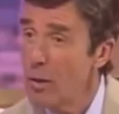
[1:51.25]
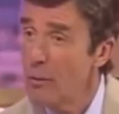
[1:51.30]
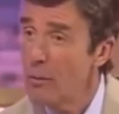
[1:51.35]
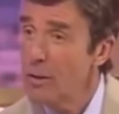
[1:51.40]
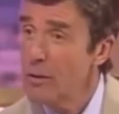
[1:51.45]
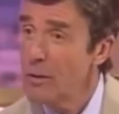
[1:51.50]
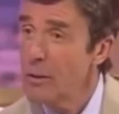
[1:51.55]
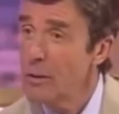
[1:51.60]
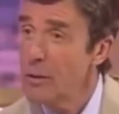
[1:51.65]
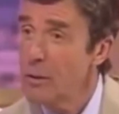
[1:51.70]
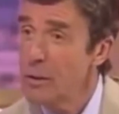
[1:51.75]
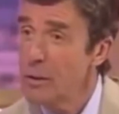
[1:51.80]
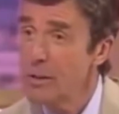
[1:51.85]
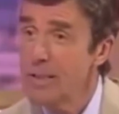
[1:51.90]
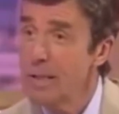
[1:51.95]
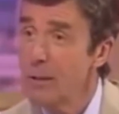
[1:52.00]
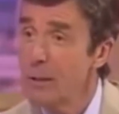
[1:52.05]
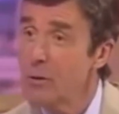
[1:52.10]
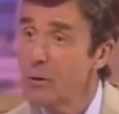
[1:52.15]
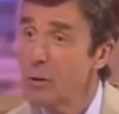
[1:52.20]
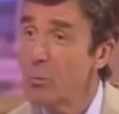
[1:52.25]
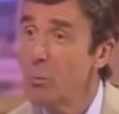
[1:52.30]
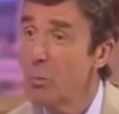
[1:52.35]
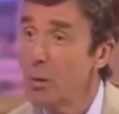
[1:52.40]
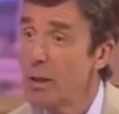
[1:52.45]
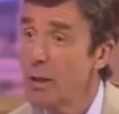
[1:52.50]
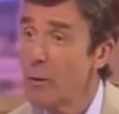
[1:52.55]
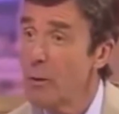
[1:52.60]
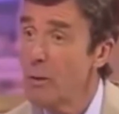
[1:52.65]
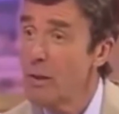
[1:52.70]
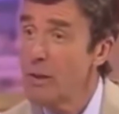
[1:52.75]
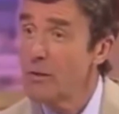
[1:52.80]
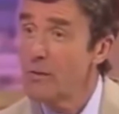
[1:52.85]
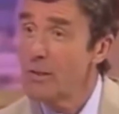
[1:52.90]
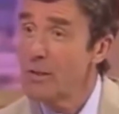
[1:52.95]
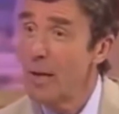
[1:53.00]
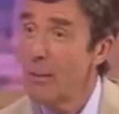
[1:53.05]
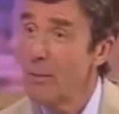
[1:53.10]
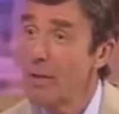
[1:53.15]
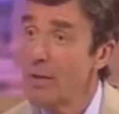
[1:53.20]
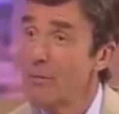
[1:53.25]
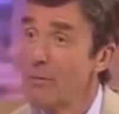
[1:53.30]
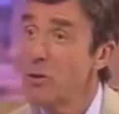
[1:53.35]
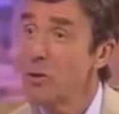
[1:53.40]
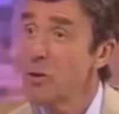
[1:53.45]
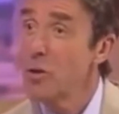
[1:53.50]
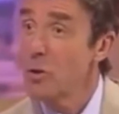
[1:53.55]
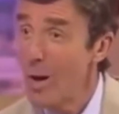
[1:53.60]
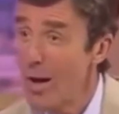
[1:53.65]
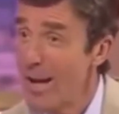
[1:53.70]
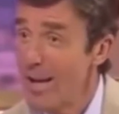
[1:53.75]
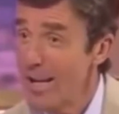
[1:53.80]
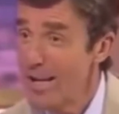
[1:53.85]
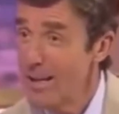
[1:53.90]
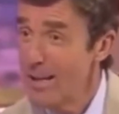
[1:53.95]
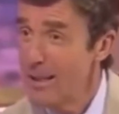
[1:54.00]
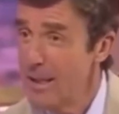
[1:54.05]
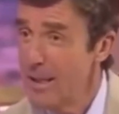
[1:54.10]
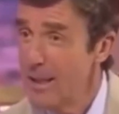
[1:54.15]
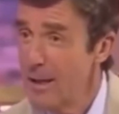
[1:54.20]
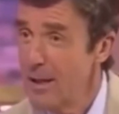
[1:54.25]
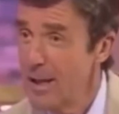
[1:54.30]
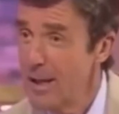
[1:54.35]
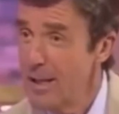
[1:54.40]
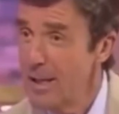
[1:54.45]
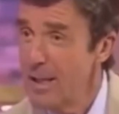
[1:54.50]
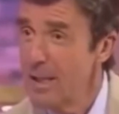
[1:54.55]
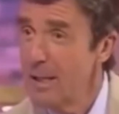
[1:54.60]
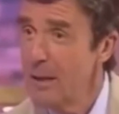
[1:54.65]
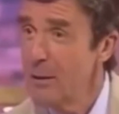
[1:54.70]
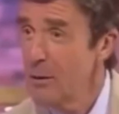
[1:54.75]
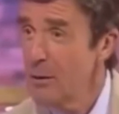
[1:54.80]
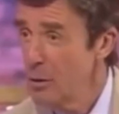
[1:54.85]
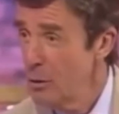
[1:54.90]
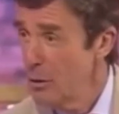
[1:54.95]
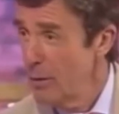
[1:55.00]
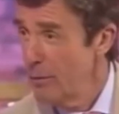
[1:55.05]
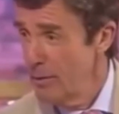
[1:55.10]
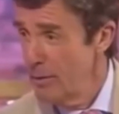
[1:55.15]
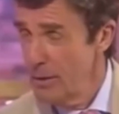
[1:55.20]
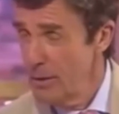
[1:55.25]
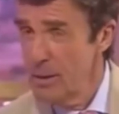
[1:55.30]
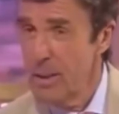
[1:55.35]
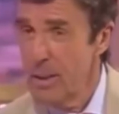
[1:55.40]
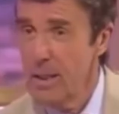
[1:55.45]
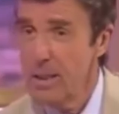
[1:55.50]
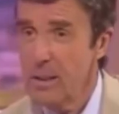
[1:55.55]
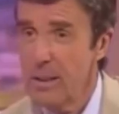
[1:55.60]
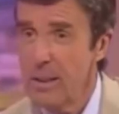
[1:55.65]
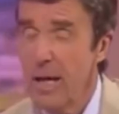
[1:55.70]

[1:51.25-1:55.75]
because they said it was a complete waste of time even trying. Right? You are fantastic.